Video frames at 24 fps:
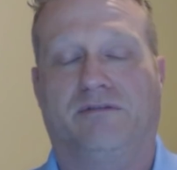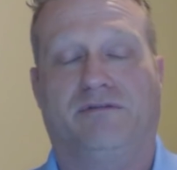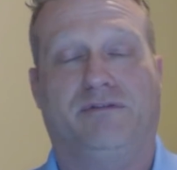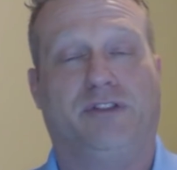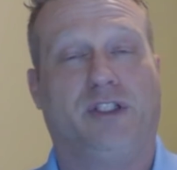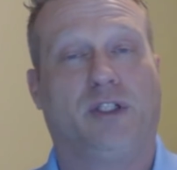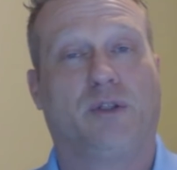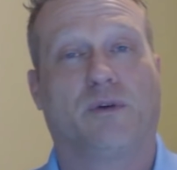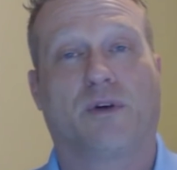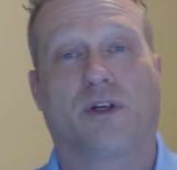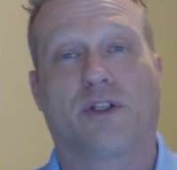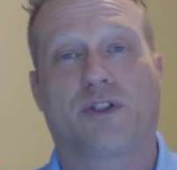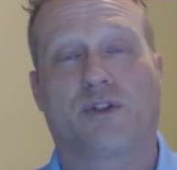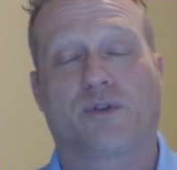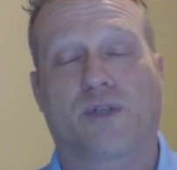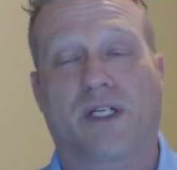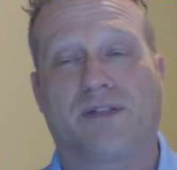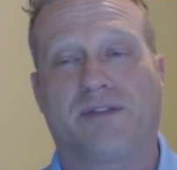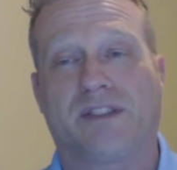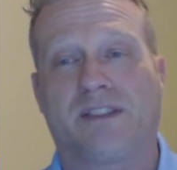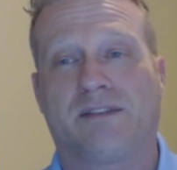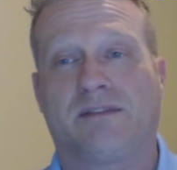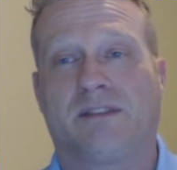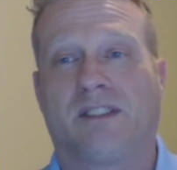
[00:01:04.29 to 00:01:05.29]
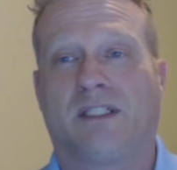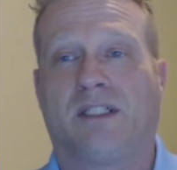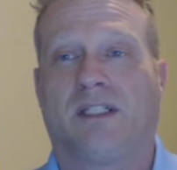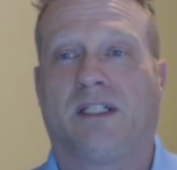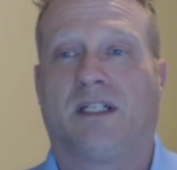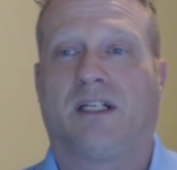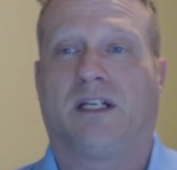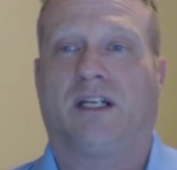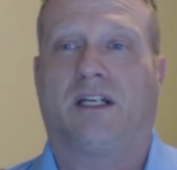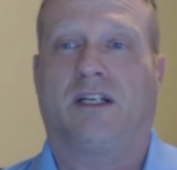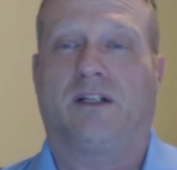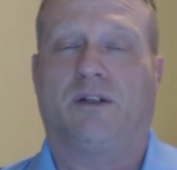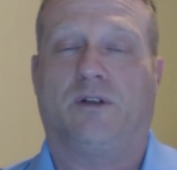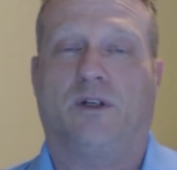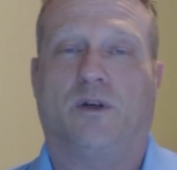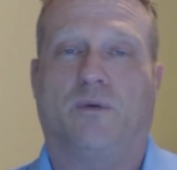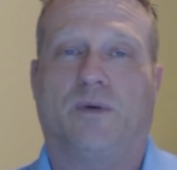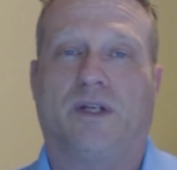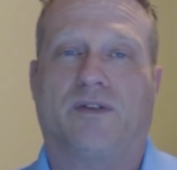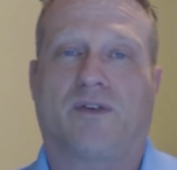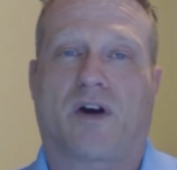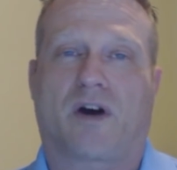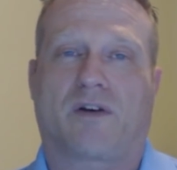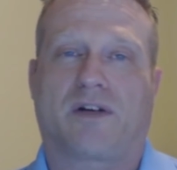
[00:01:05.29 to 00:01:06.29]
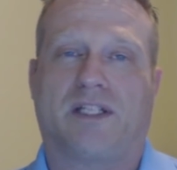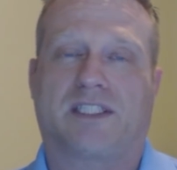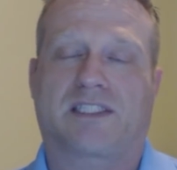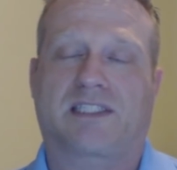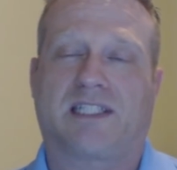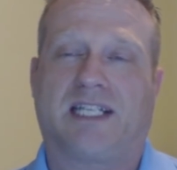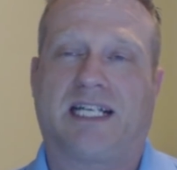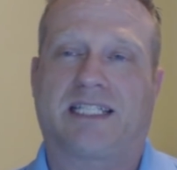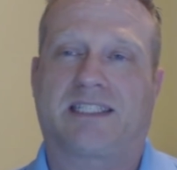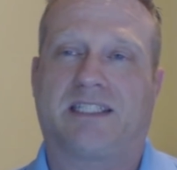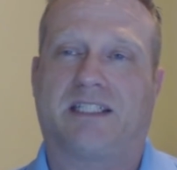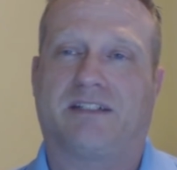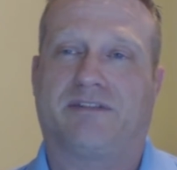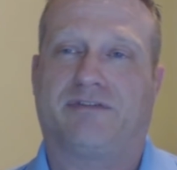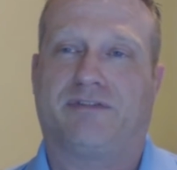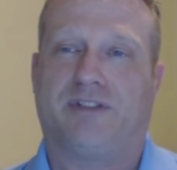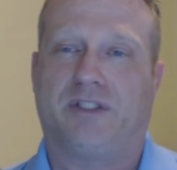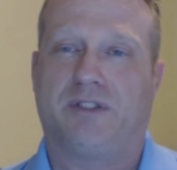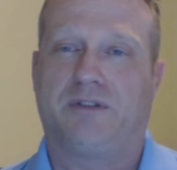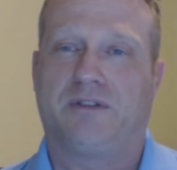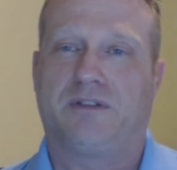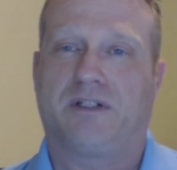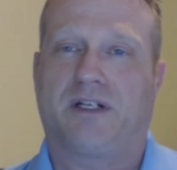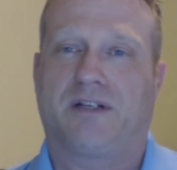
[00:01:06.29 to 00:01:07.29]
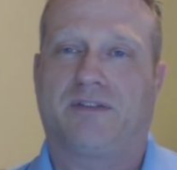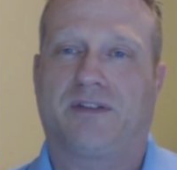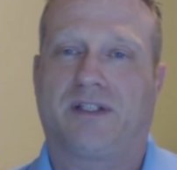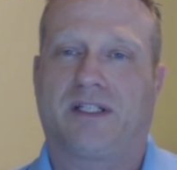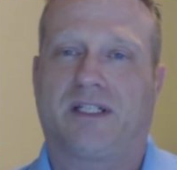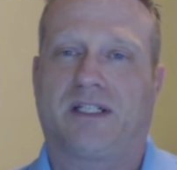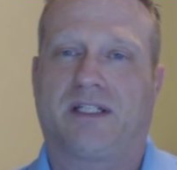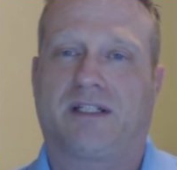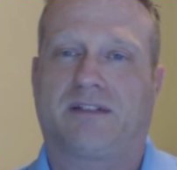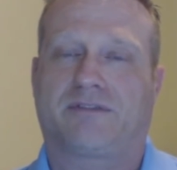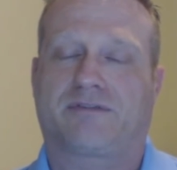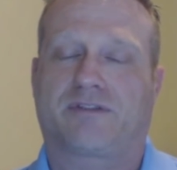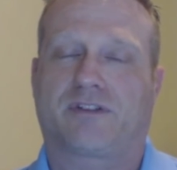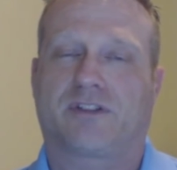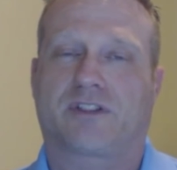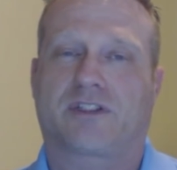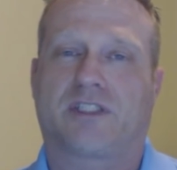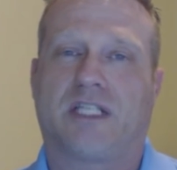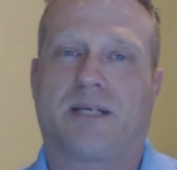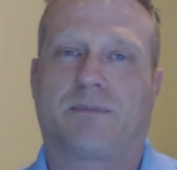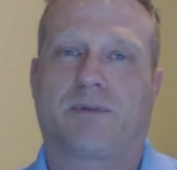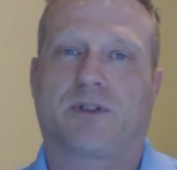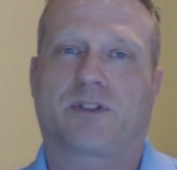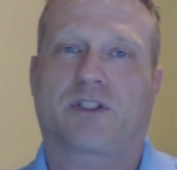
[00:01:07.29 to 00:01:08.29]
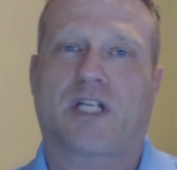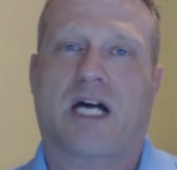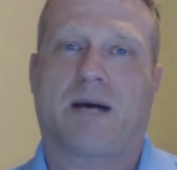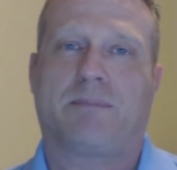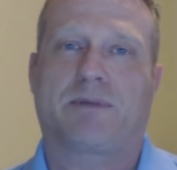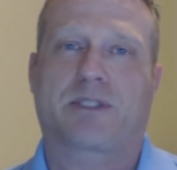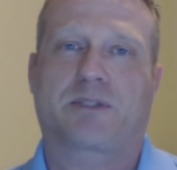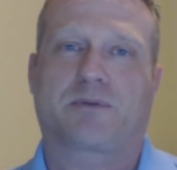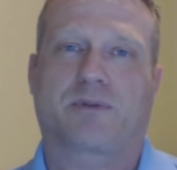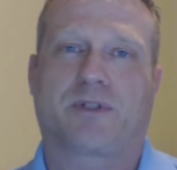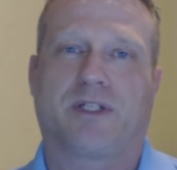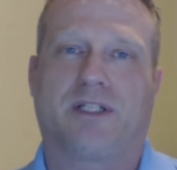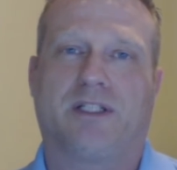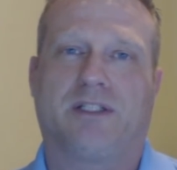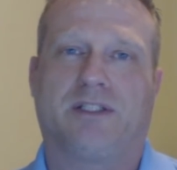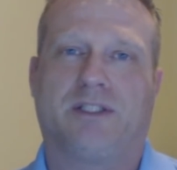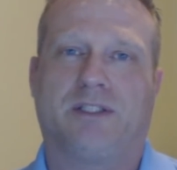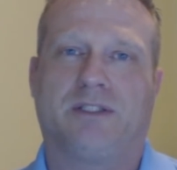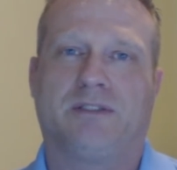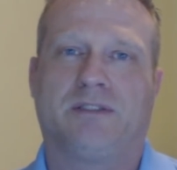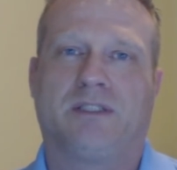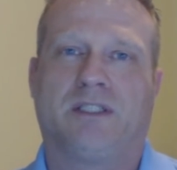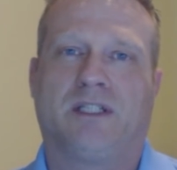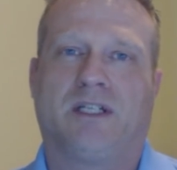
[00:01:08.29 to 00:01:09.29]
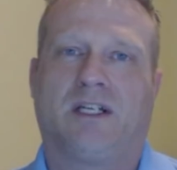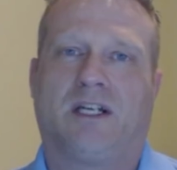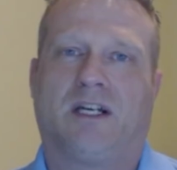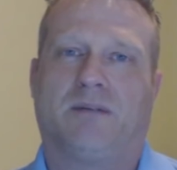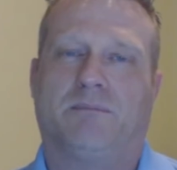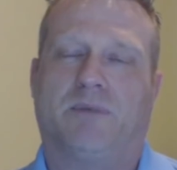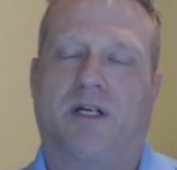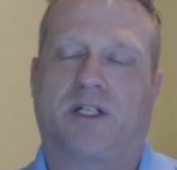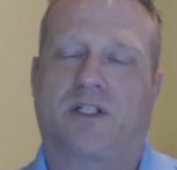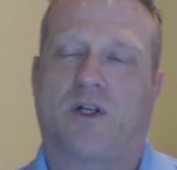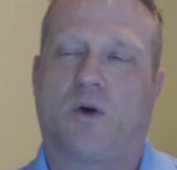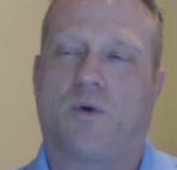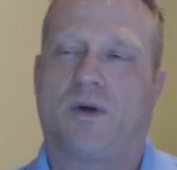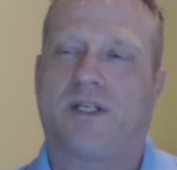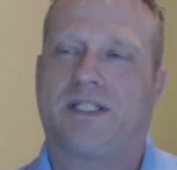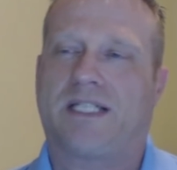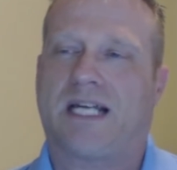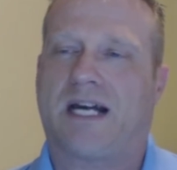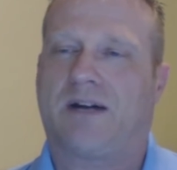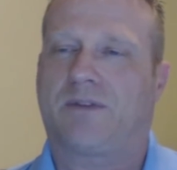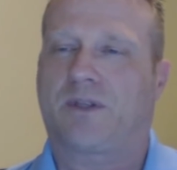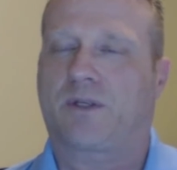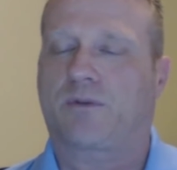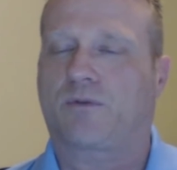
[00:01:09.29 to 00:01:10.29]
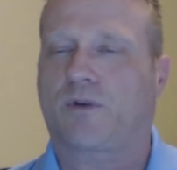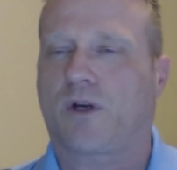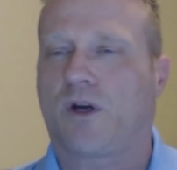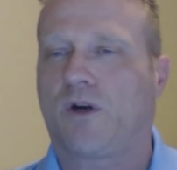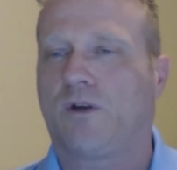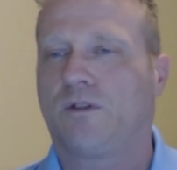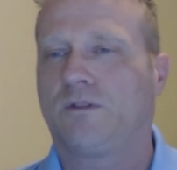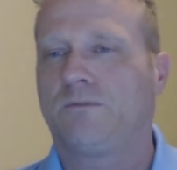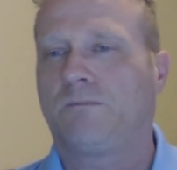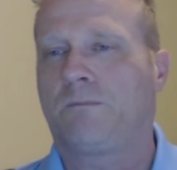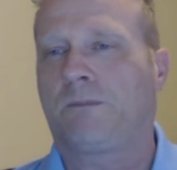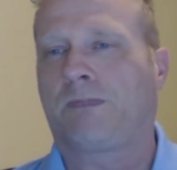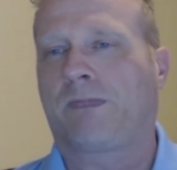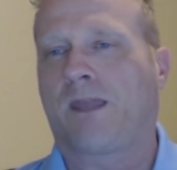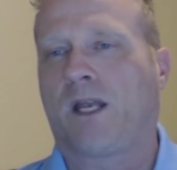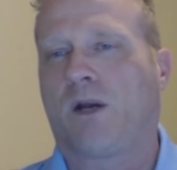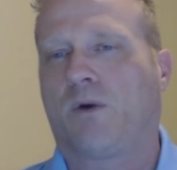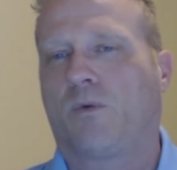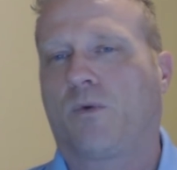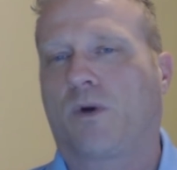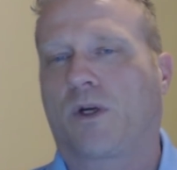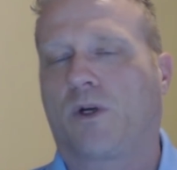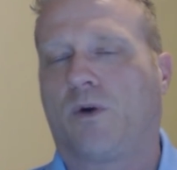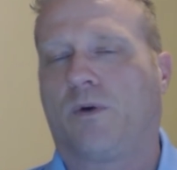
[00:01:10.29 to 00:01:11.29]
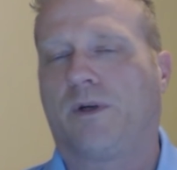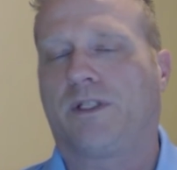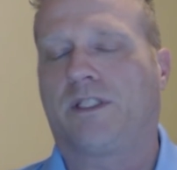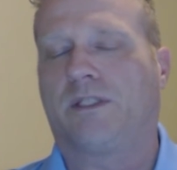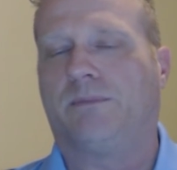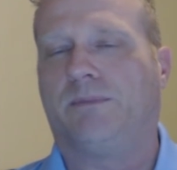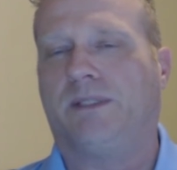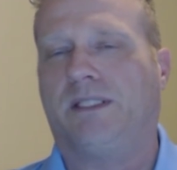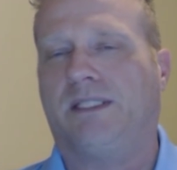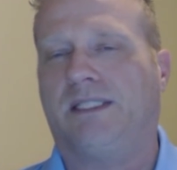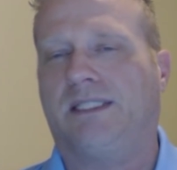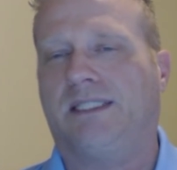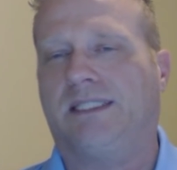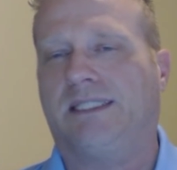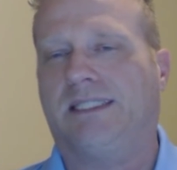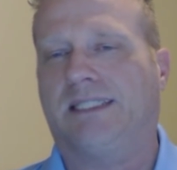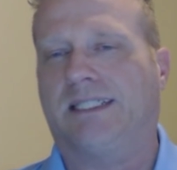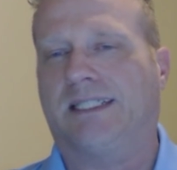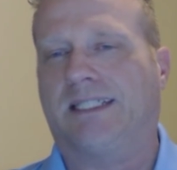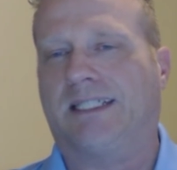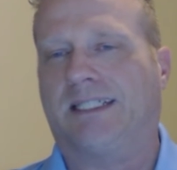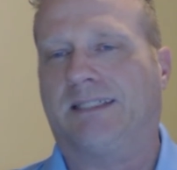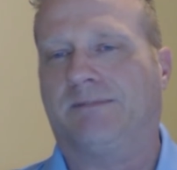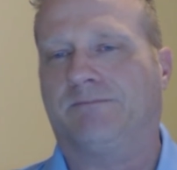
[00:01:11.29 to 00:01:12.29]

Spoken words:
viewer driven. We've already selected a few of the first number of topics we're going to do, but going down the road, we're going to be